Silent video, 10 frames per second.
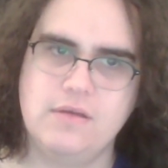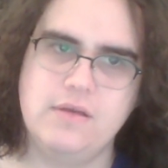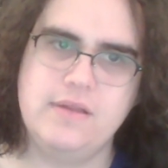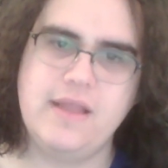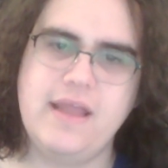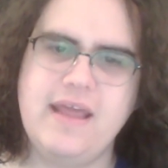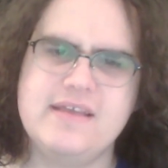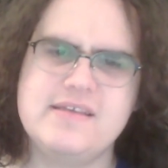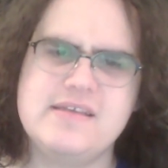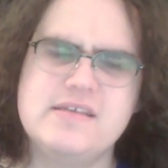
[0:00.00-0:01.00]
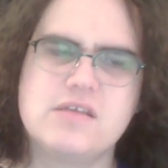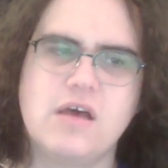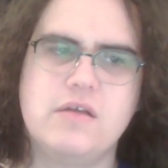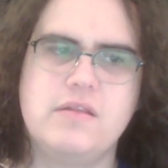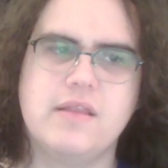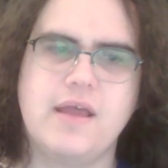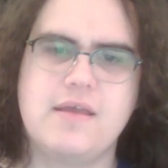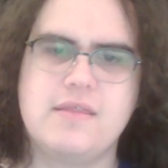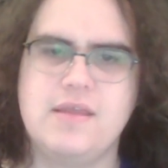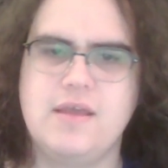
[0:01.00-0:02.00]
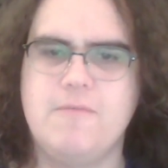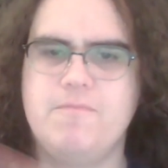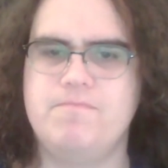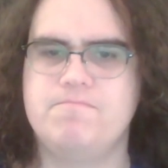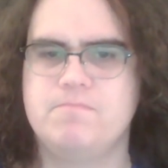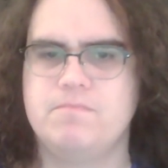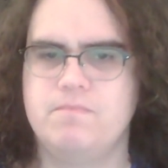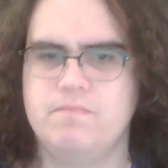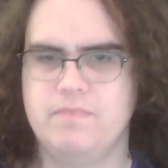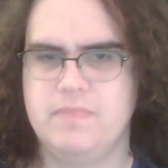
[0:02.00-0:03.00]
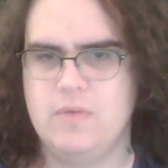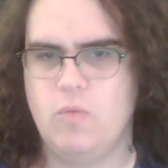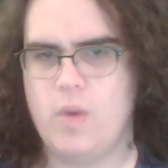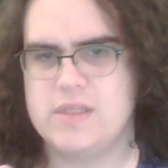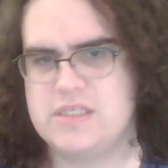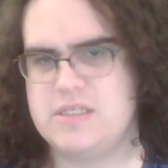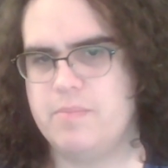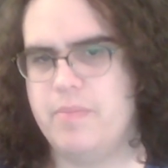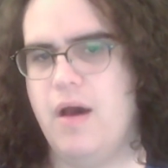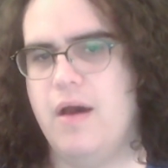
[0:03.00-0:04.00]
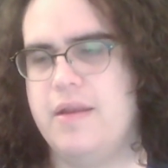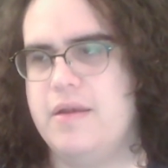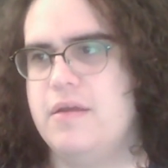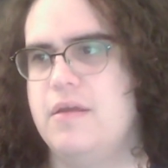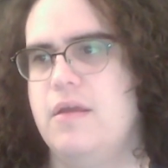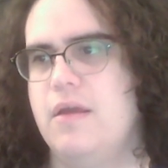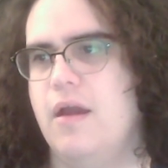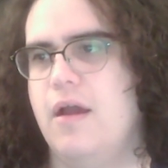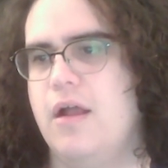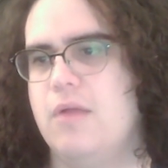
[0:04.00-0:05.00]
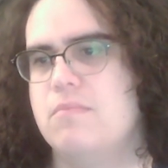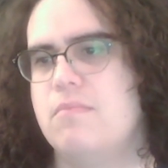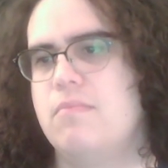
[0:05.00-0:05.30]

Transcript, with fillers: Nene is on like the um, wants to bond, um,